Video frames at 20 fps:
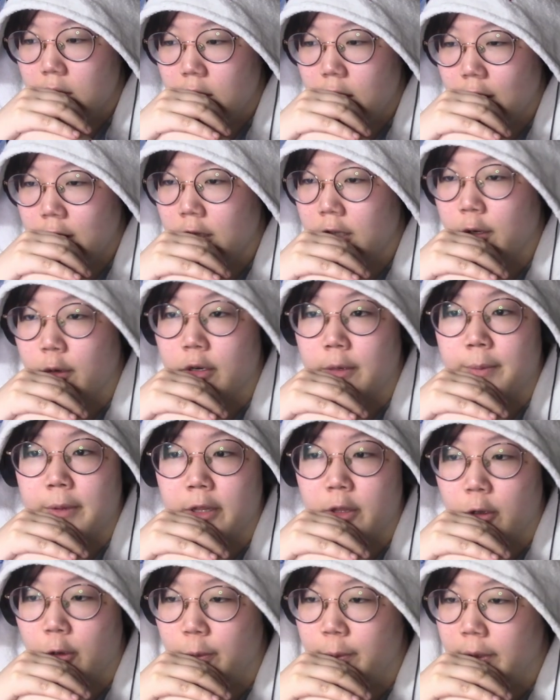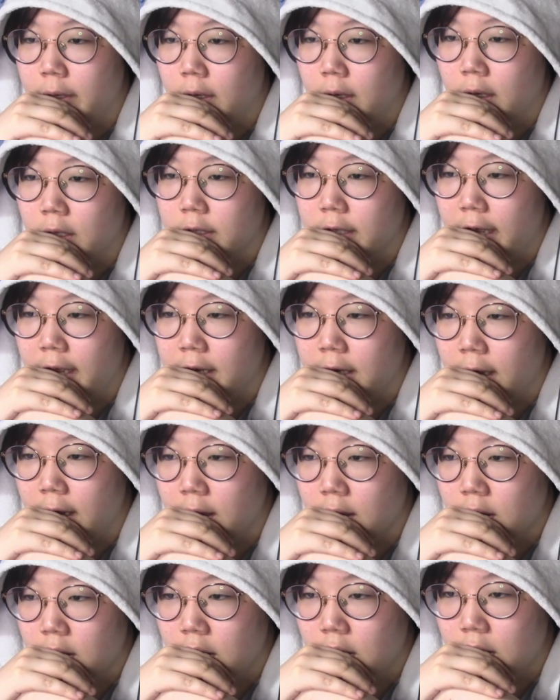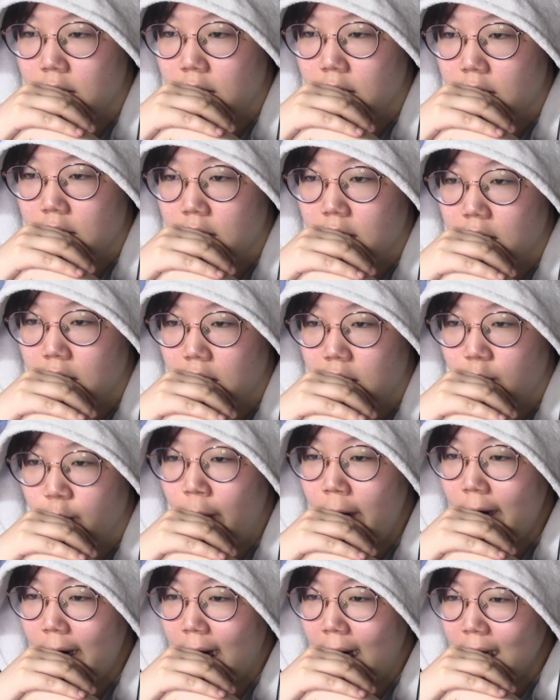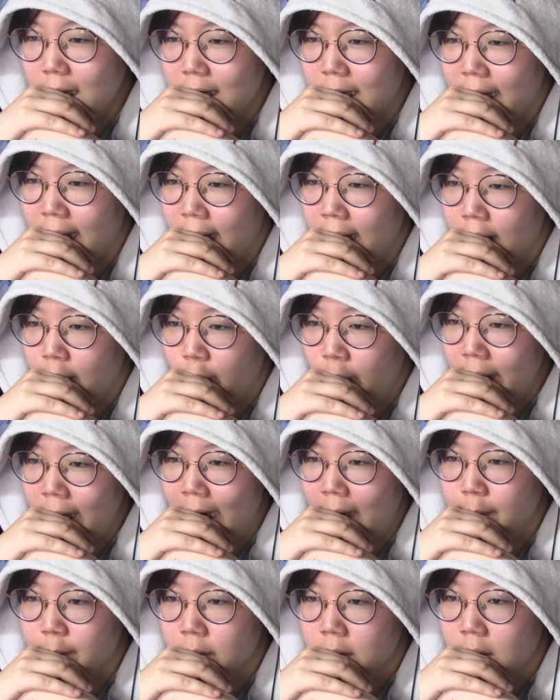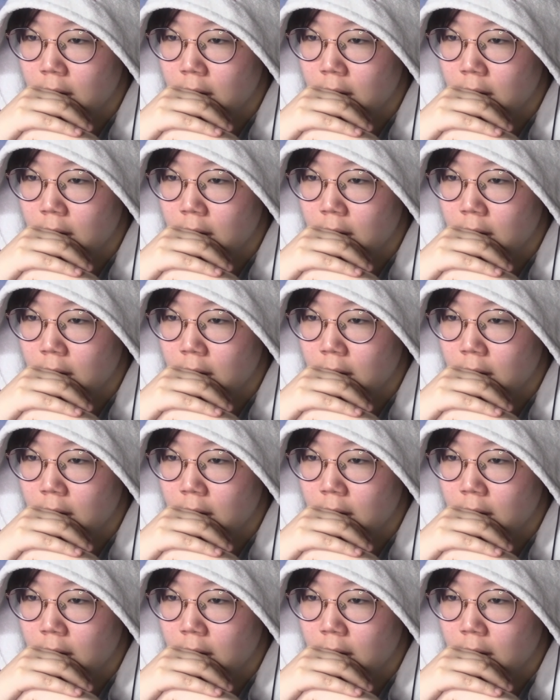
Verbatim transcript: I thought they want to play the ending. Where are they? What happened?